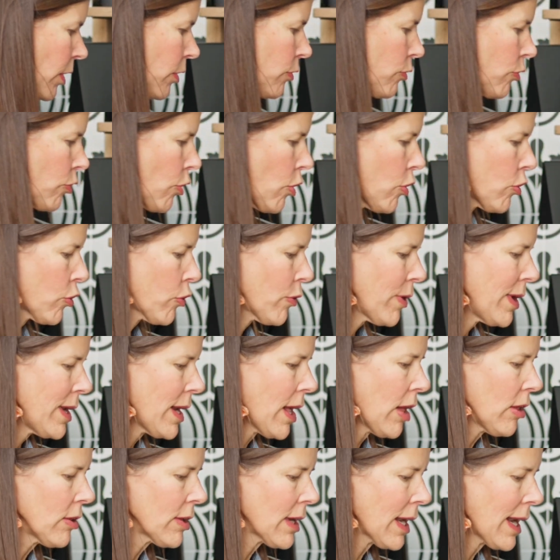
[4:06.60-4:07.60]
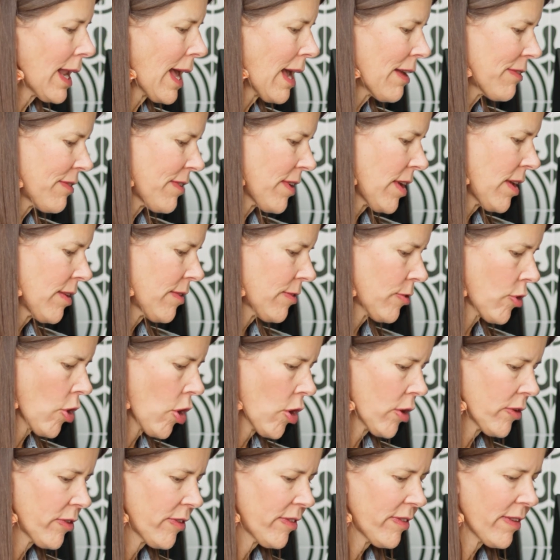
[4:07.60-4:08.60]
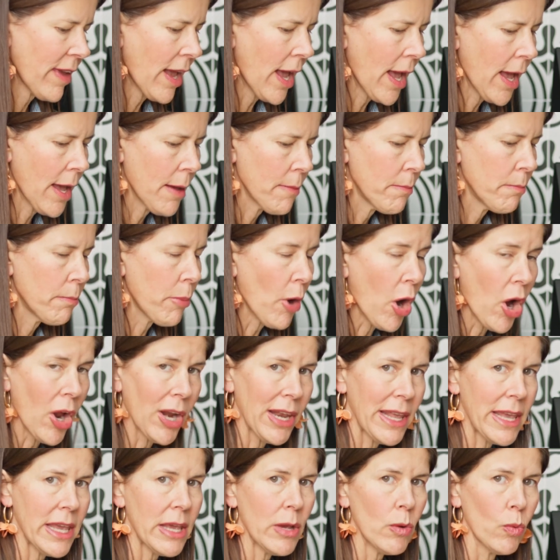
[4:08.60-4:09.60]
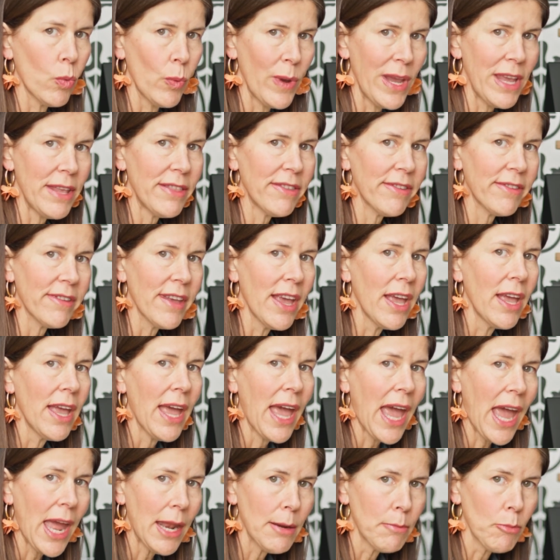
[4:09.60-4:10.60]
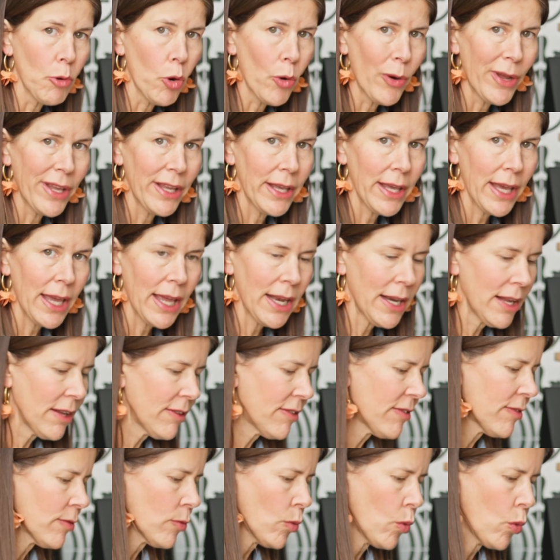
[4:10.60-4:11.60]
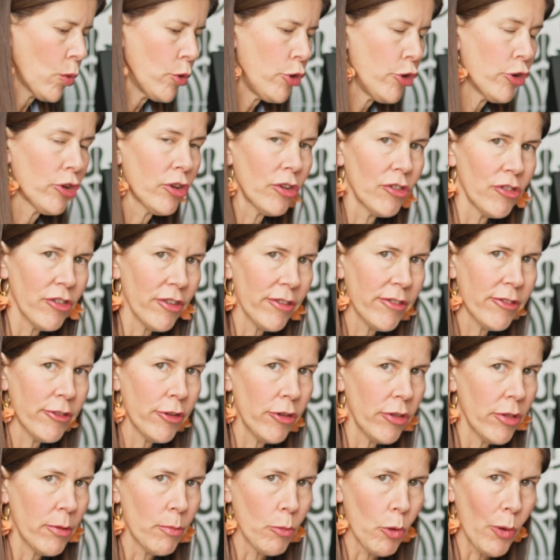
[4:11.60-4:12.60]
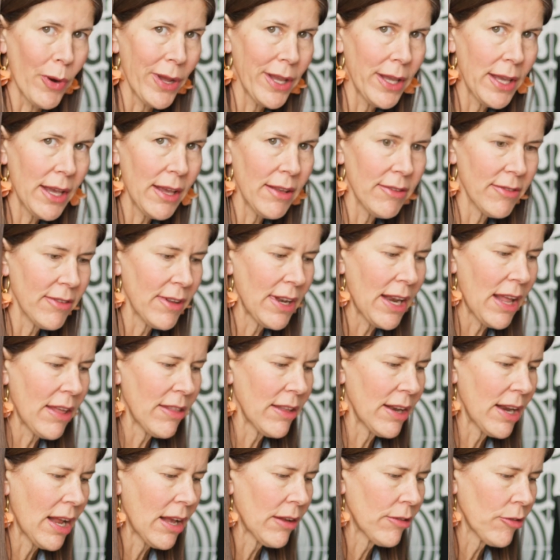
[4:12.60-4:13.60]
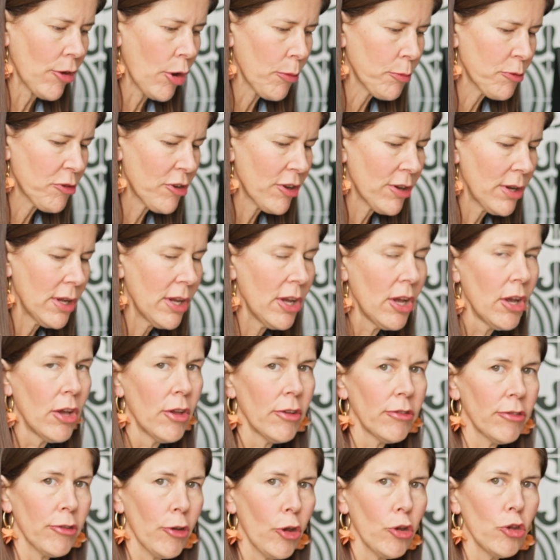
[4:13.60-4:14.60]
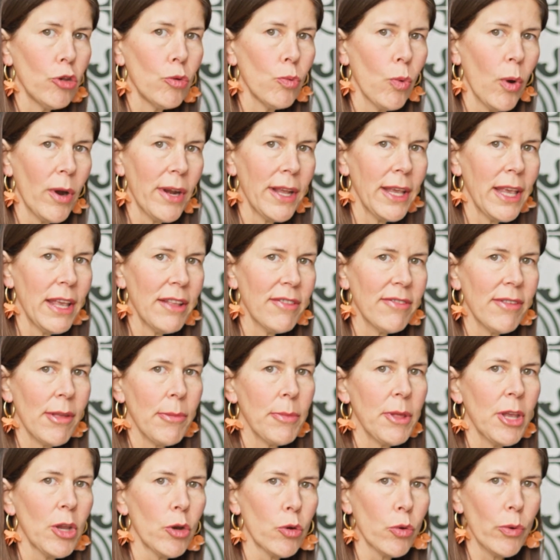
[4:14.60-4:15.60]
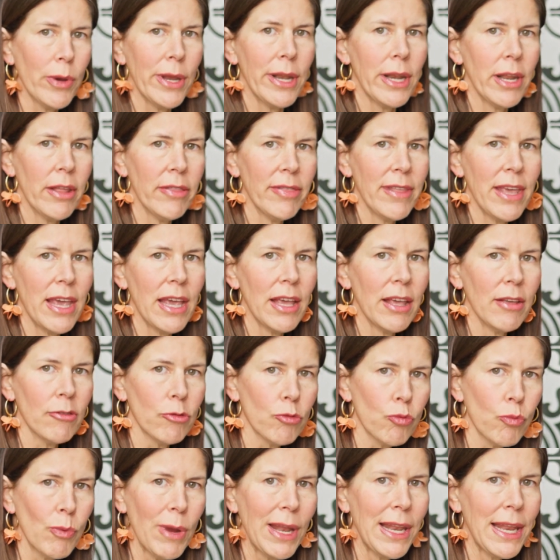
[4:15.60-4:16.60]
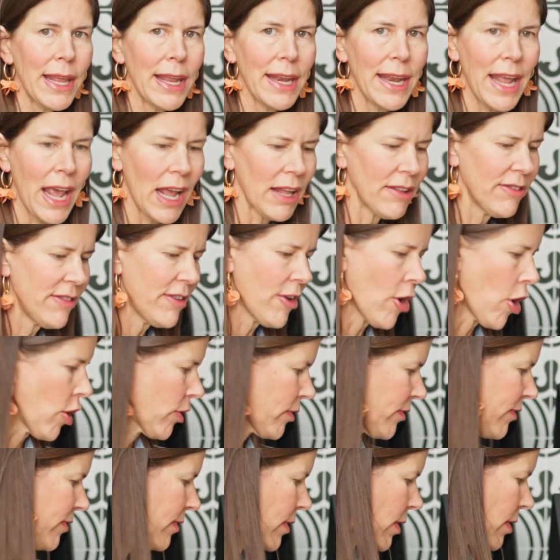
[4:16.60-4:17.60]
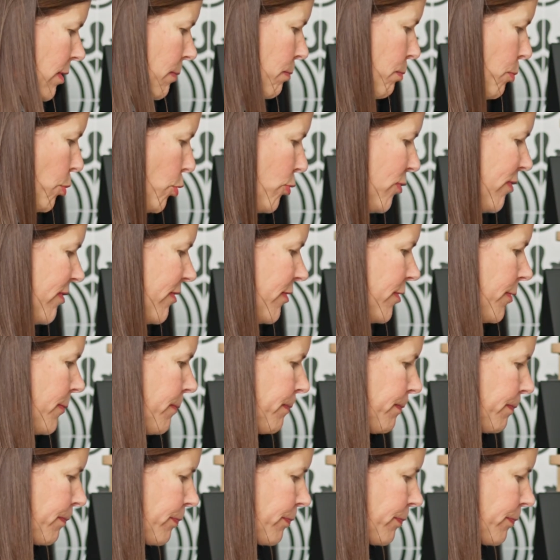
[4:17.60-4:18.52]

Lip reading: So green alkalizer has got barley, wheat, and moringa in it, or you could just do the moringa is another nice option. So you want to get something green in there. It's really an antioxidant boost.